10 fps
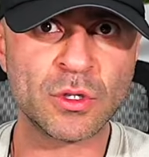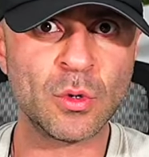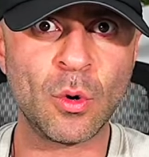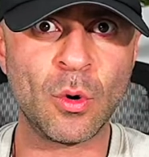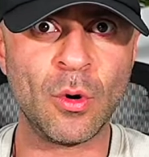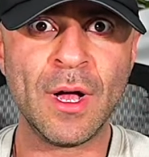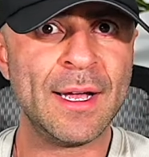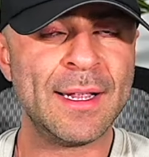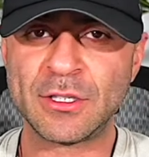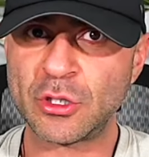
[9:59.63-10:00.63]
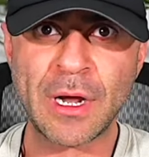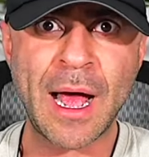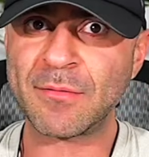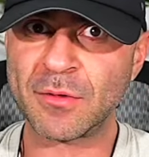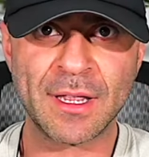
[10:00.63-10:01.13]
soul that's
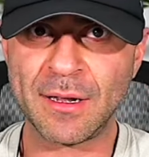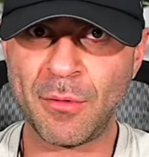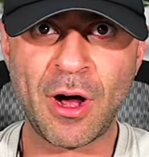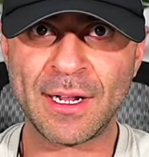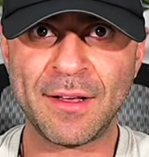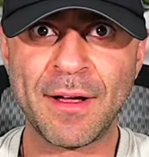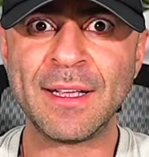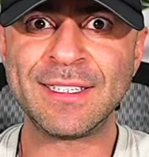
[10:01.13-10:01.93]
trapped within the body, right?